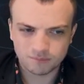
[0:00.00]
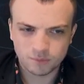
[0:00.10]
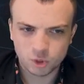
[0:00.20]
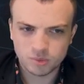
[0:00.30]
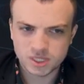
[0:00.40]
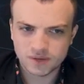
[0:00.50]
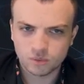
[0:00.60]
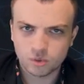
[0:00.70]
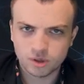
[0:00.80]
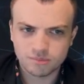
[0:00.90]
Bishop
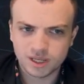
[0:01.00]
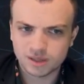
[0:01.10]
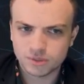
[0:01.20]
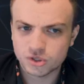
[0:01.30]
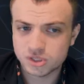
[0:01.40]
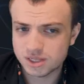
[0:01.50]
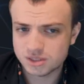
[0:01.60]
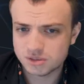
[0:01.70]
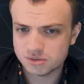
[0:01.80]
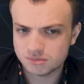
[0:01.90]
e7 wouldn't make much
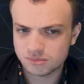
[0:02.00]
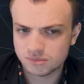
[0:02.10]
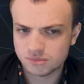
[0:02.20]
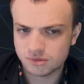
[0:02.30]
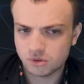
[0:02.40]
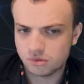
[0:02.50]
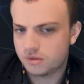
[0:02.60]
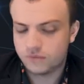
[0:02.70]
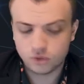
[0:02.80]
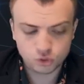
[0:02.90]
sense.
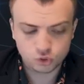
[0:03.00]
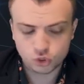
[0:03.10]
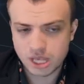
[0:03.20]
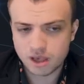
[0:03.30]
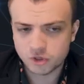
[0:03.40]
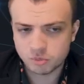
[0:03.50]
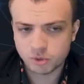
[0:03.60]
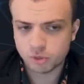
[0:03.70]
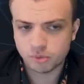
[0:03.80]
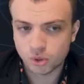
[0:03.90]
If you can challenge this
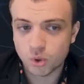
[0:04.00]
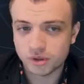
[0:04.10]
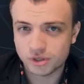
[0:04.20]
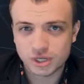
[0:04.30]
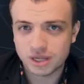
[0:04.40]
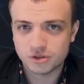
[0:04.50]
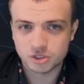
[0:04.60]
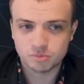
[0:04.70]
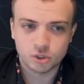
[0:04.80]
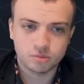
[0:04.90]
bishop, you're going to challenge
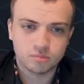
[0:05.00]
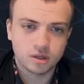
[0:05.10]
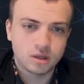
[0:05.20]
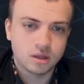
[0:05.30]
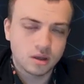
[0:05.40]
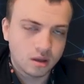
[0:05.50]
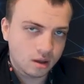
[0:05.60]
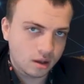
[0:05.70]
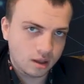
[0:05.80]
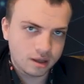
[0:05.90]
this bishop.
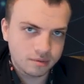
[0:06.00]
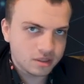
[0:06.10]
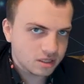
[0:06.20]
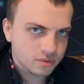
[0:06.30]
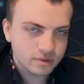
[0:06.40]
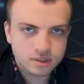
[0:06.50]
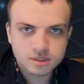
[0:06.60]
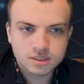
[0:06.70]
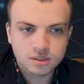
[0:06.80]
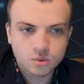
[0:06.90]
And this is where
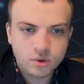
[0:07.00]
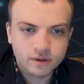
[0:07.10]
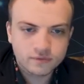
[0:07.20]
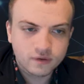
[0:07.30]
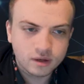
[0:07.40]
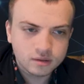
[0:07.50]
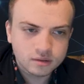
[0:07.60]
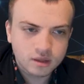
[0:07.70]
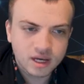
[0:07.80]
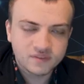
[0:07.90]
things get quite
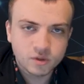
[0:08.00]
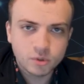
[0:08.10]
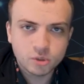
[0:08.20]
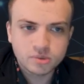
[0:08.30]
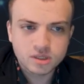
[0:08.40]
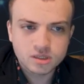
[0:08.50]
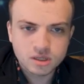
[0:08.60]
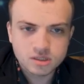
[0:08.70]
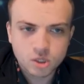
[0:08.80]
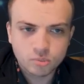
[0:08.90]
fun. After bishop
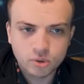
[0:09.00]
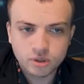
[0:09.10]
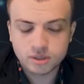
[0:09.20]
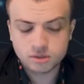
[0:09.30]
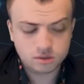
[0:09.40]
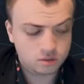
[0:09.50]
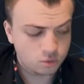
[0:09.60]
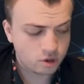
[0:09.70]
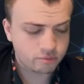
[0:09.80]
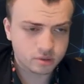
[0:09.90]
d6, our opponent has
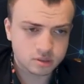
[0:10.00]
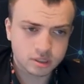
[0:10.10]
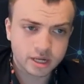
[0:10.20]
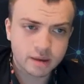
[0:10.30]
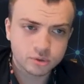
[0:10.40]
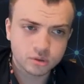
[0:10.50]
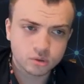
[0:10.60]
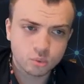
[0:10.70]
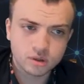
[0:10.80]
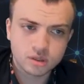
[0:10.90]
two options to capture,
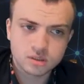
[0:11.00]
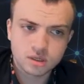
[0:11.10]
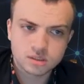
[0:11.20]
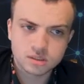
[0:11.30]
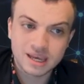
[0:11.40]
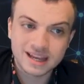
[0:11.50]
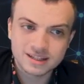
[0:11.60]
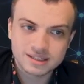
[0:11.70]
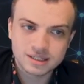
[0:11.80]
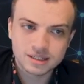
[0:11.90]
queen d6
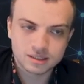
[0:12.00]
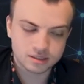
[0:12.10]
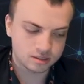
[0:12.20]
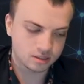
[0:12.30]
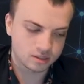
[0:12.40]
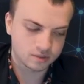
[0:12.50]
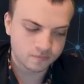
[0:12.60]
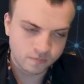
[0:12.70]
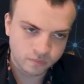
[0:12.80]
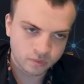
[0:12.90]
and c takes d6.
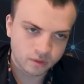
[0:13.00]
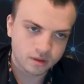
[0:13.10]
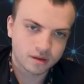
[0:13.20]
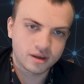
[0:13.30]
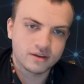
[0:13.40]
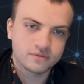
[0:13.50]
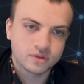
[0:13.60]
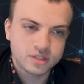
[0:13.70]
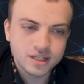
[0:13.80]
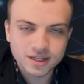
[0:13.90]
After
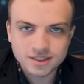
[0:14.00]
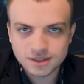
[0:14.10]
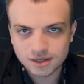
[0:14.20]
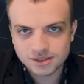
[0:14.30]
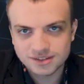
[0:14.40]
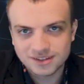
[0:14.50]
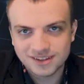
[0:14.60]
c takes d6,